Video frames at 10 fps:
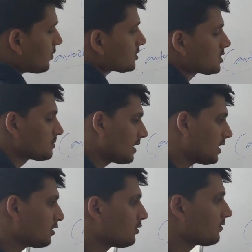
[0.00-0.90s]
was a
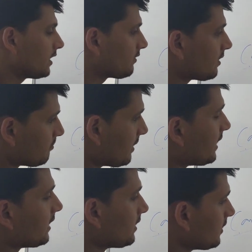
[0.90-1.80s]
spelling of
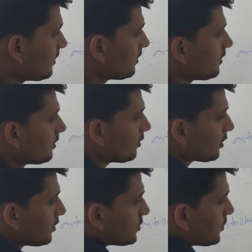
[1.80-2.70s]
Harebelle,
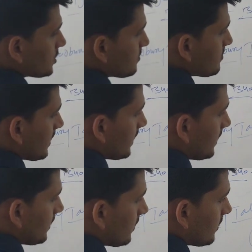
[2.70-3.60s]
or it was a
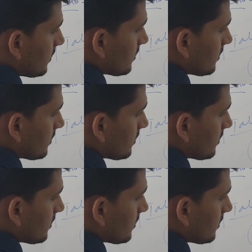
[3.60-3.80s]
belly,